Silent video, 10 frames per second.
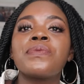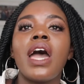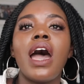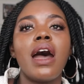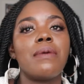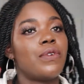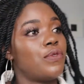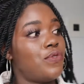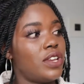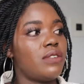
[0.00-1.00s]

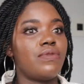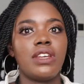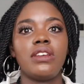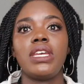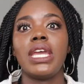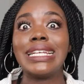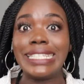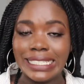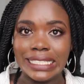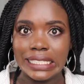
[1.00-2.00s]
very
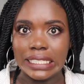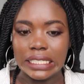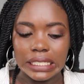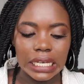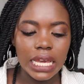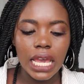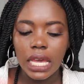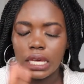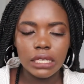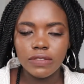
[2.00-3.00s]
cleanly,
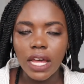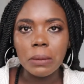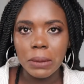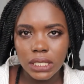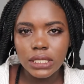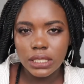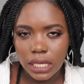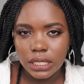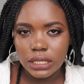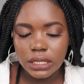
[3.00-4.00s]
if that makes
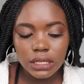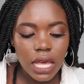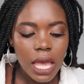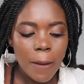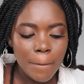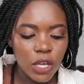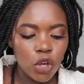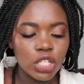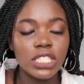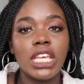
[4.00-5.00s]
sense.
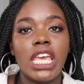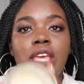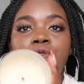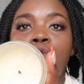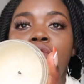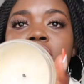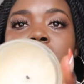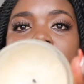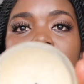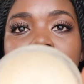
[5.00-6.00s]
Because if you
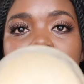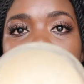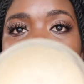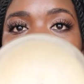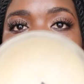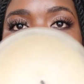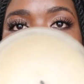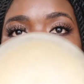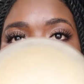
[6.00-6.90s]
see this one, this